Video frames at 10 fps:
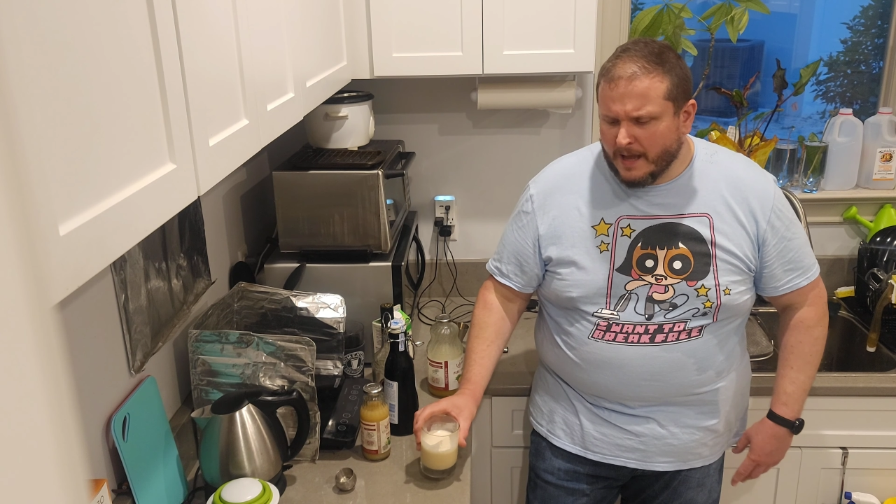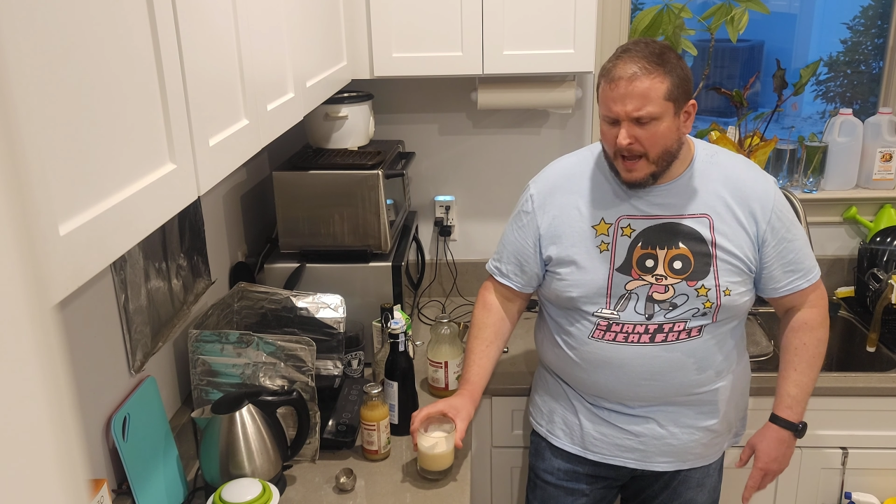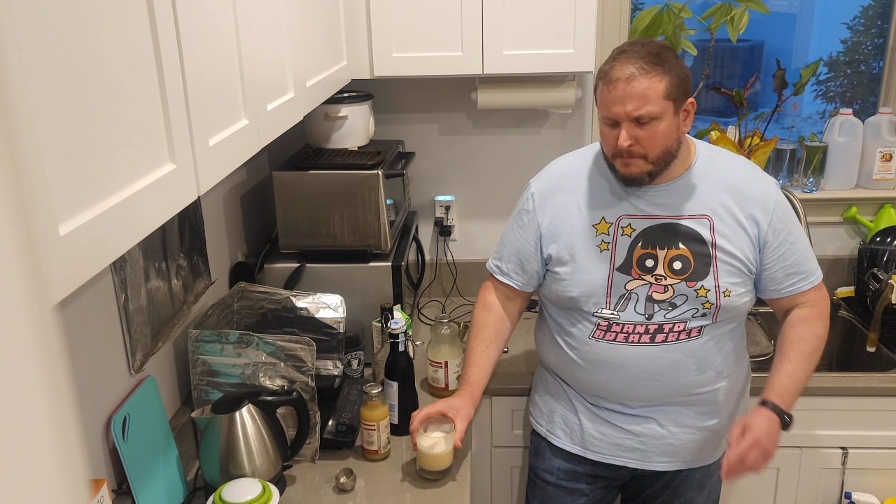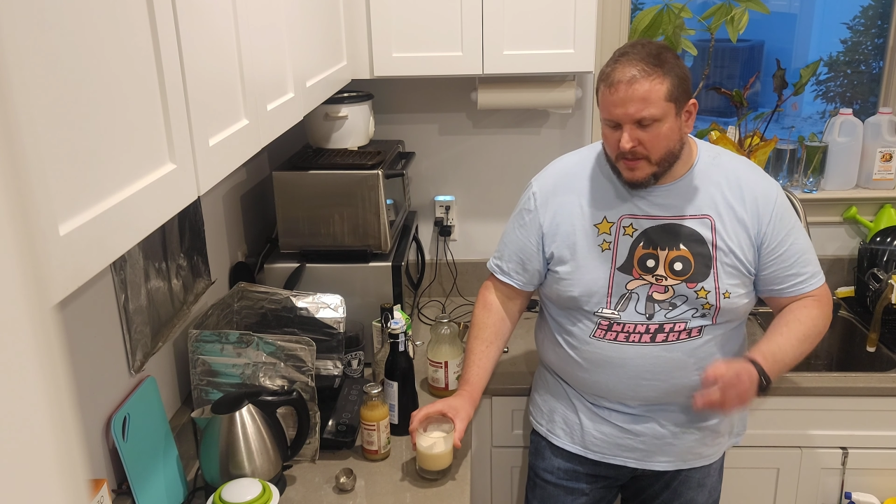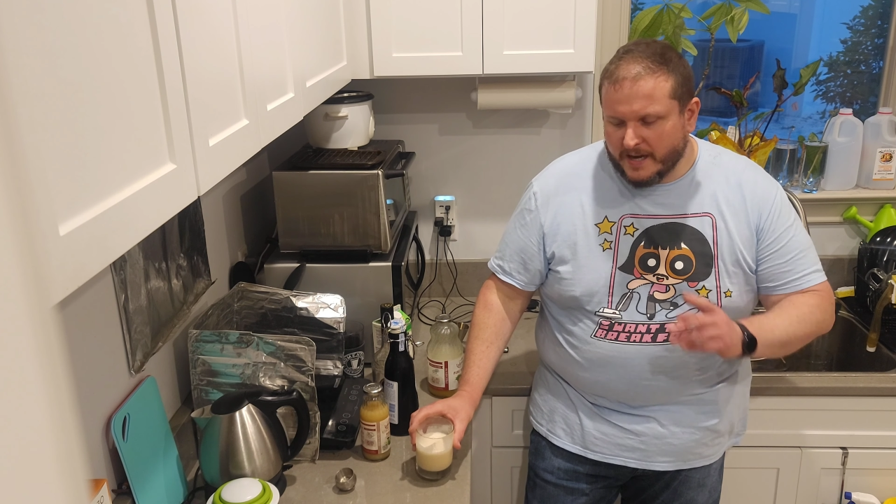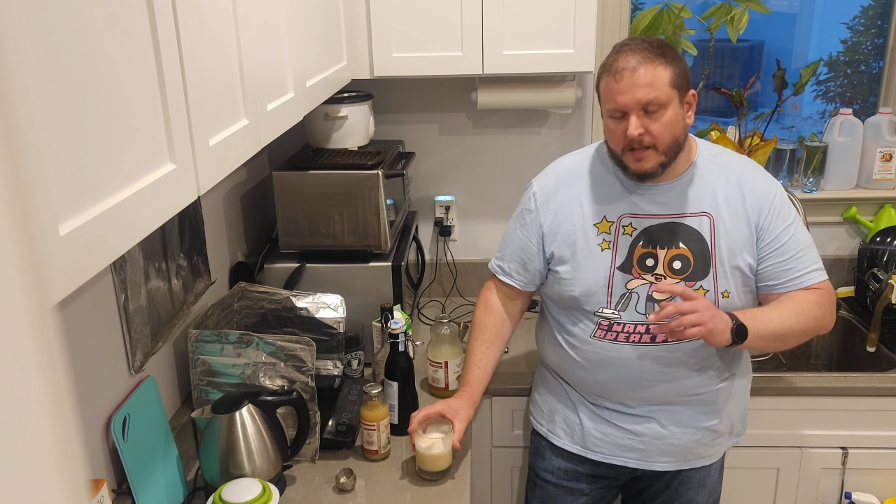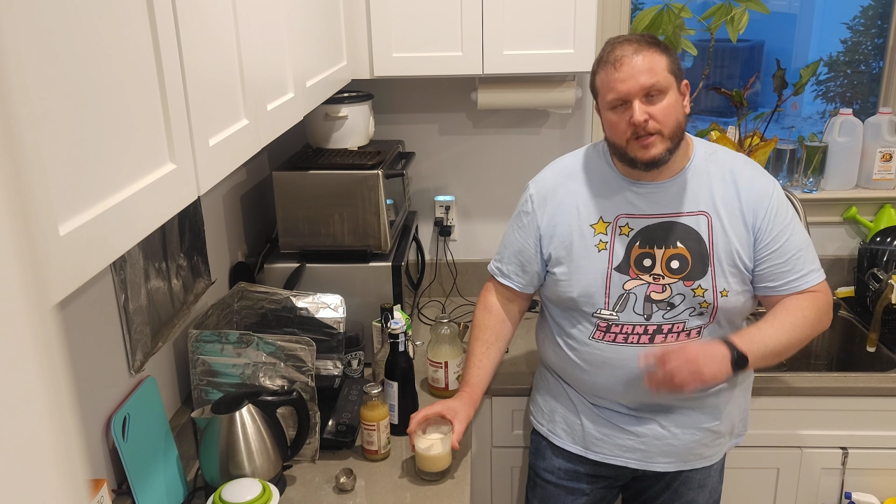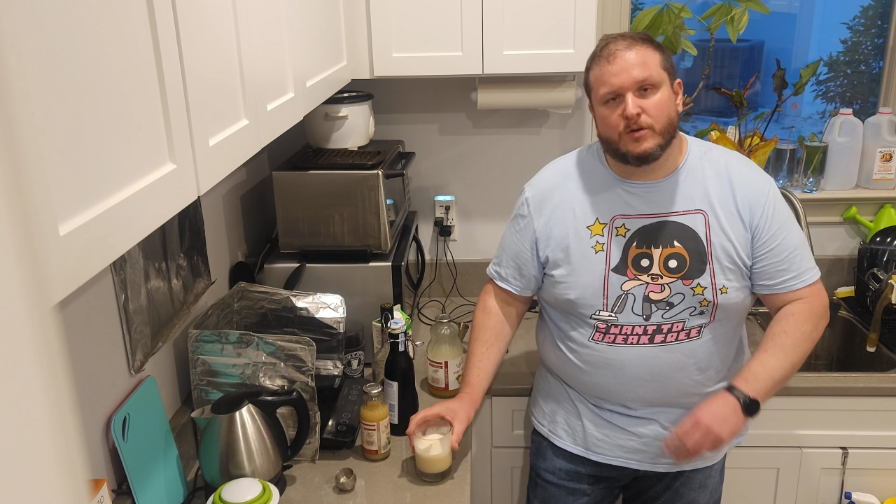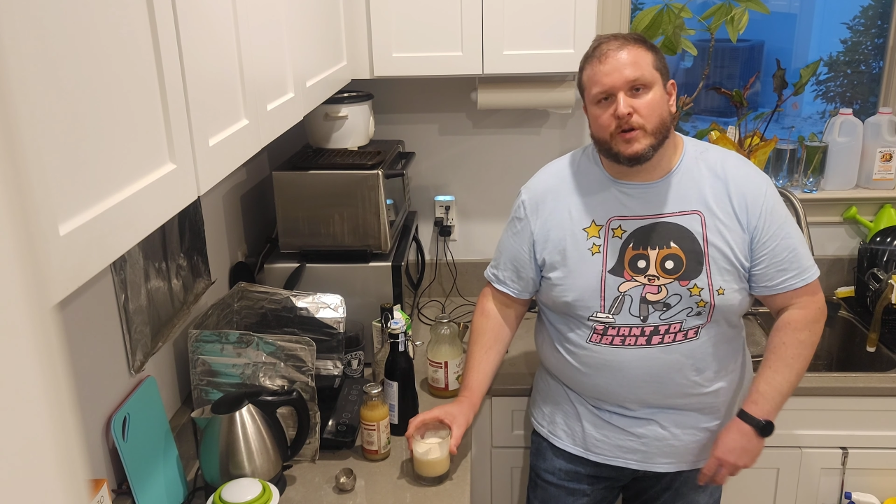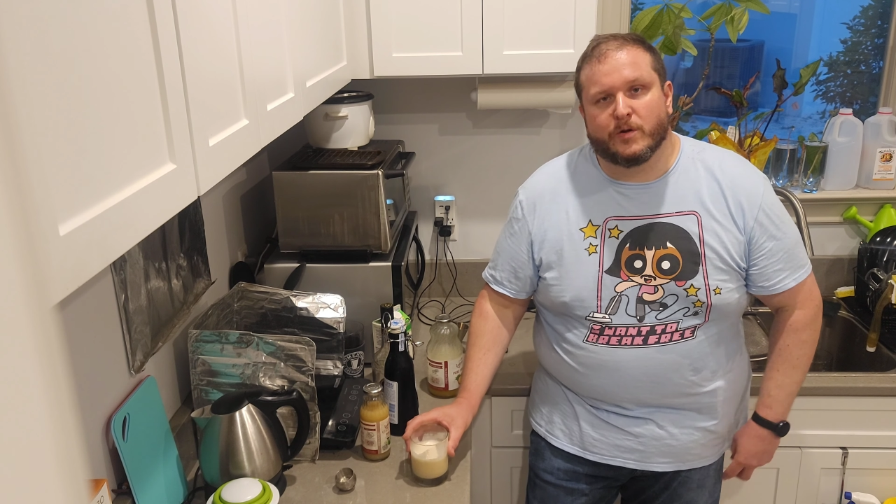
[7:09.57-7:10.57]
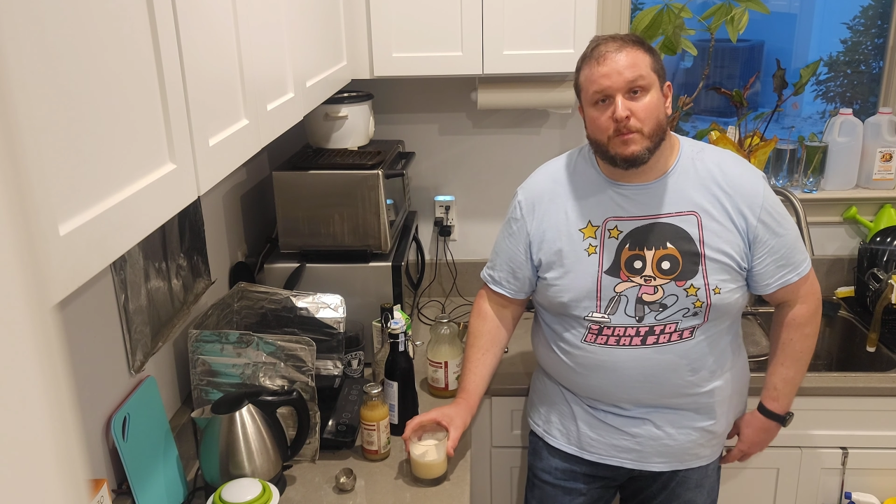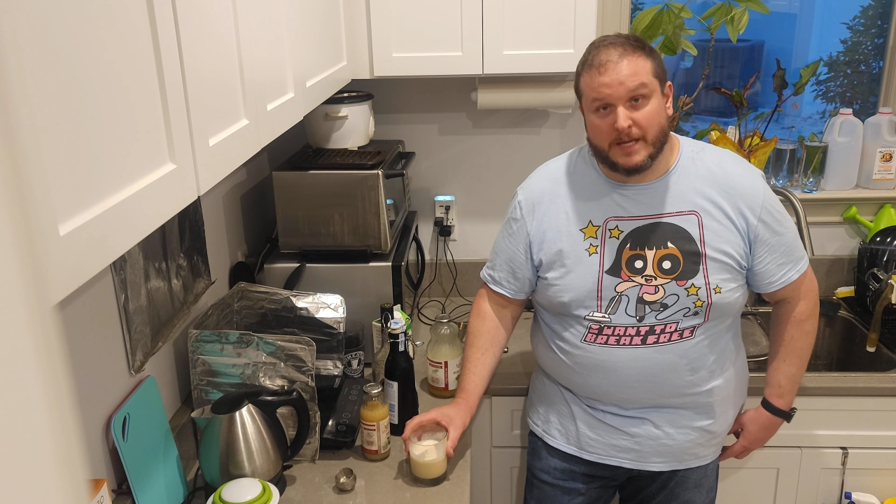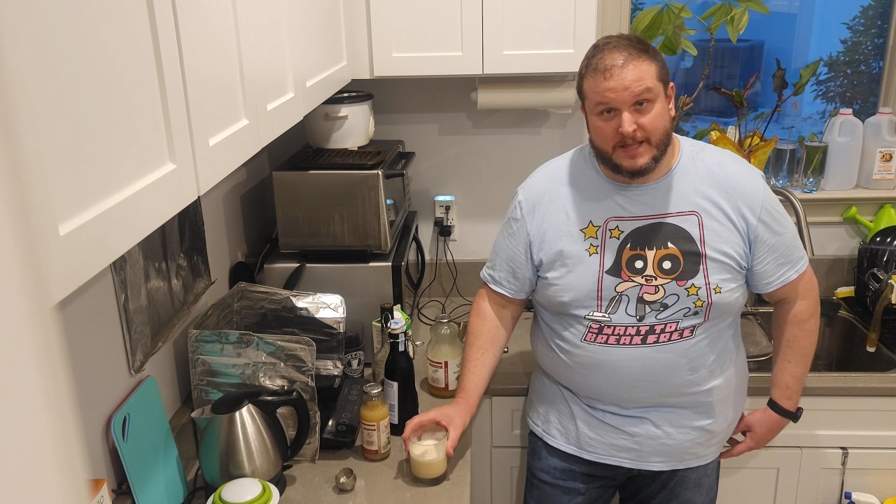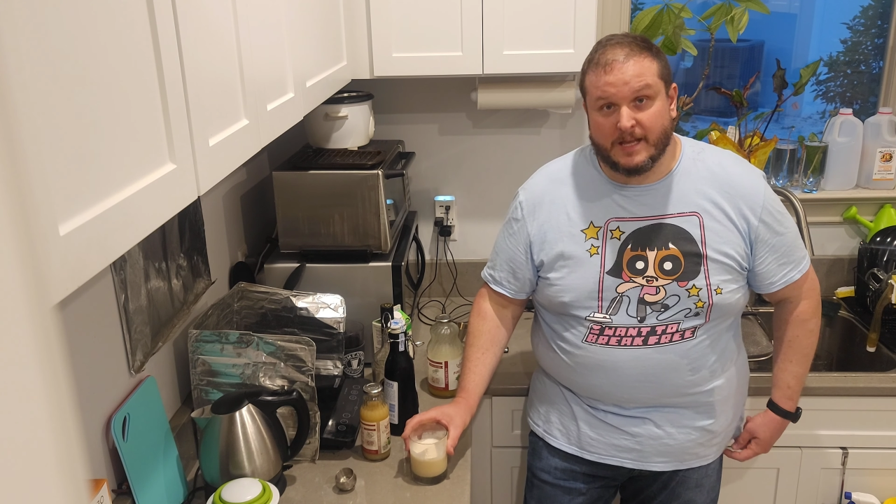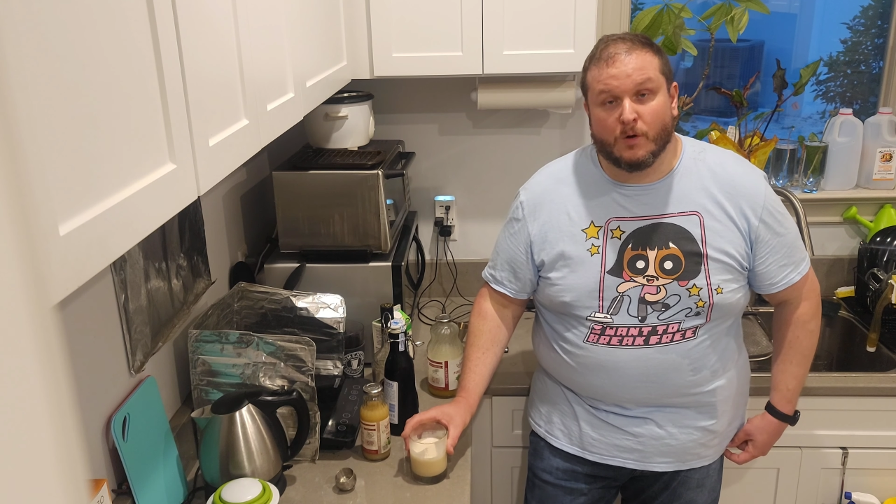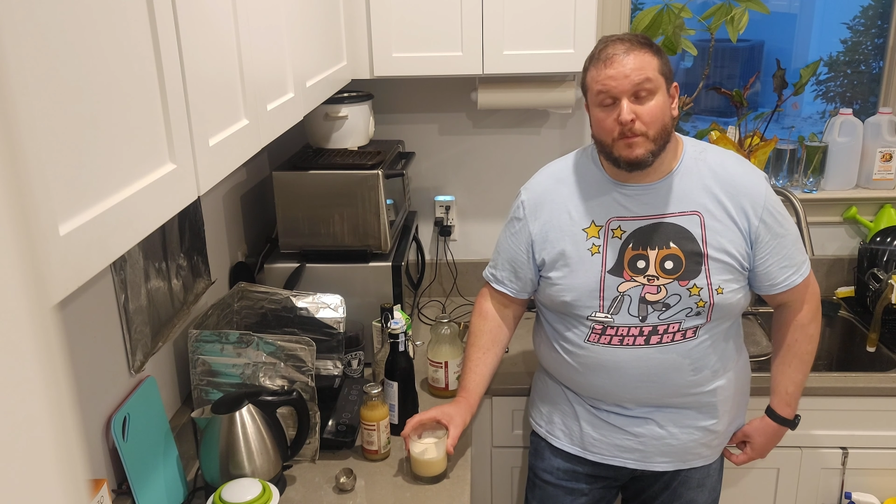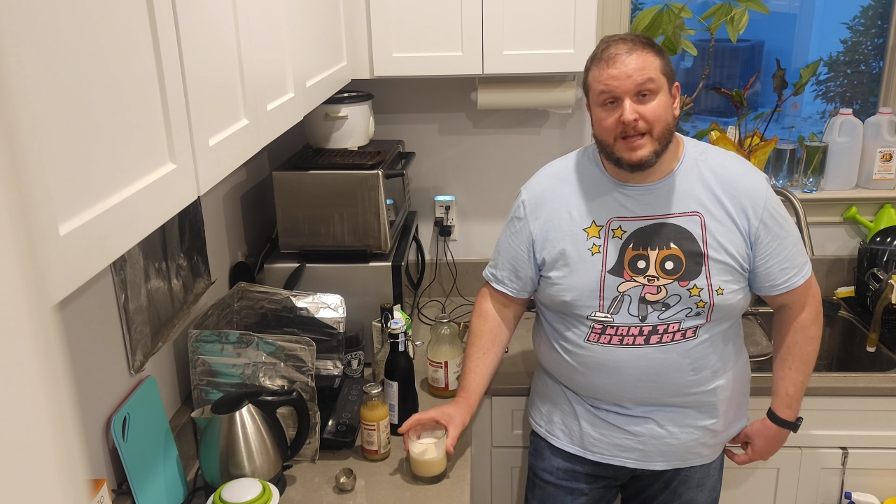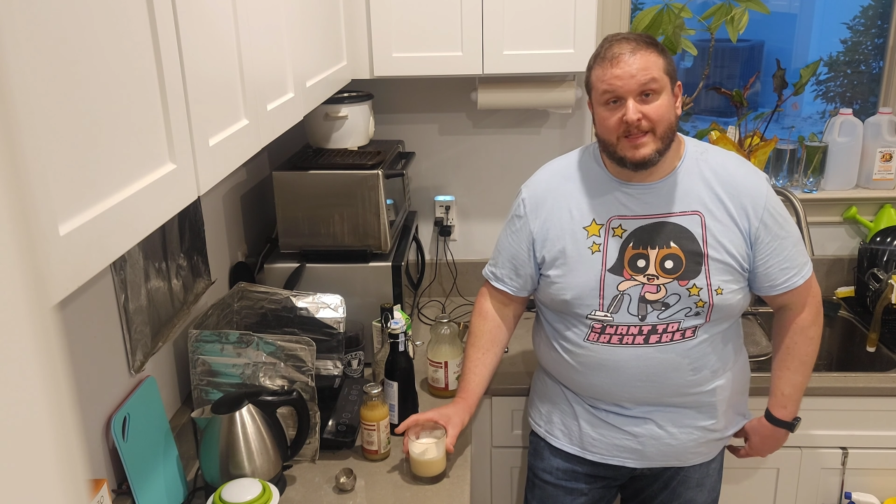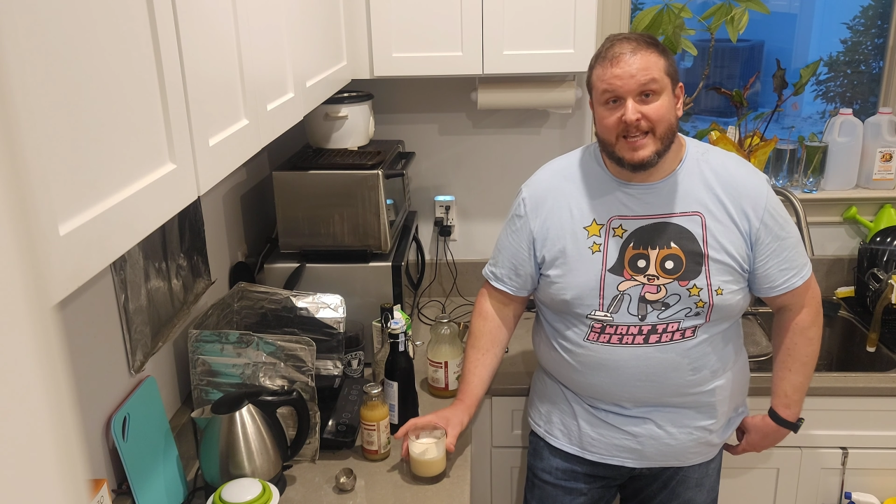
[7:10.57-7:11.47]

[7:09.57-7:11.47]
Hypothetically, you could omit